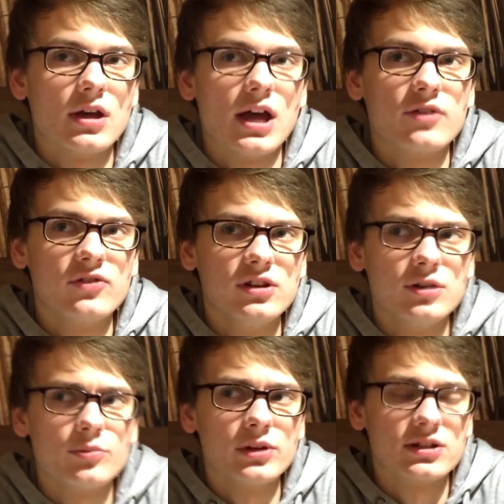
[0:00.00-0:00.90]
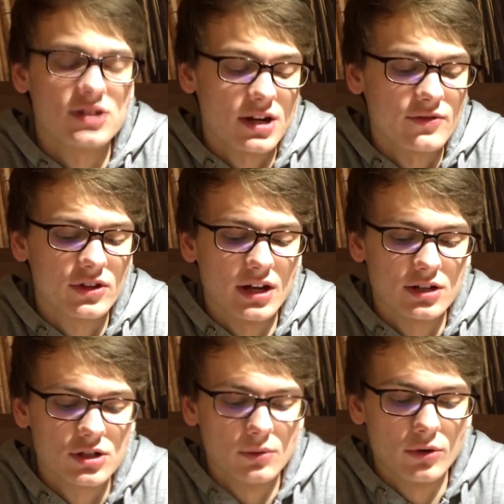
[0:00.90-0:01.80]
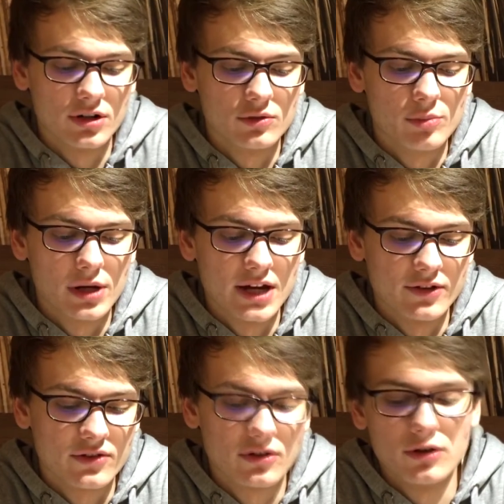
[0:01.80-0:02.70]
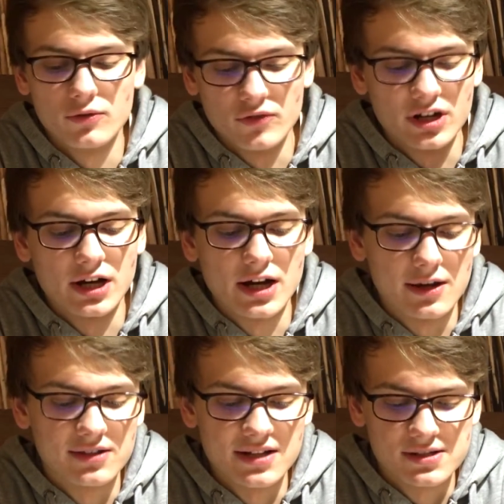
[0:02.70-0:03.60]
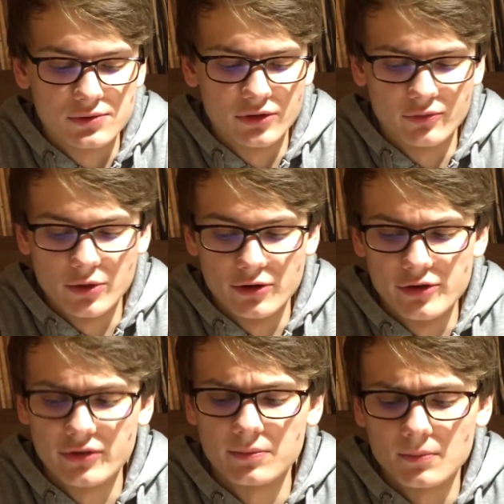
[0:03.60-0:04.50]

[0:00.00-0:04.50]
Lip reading: and Philip Polichevsky actually wanted to play that, so the guy I tested with most.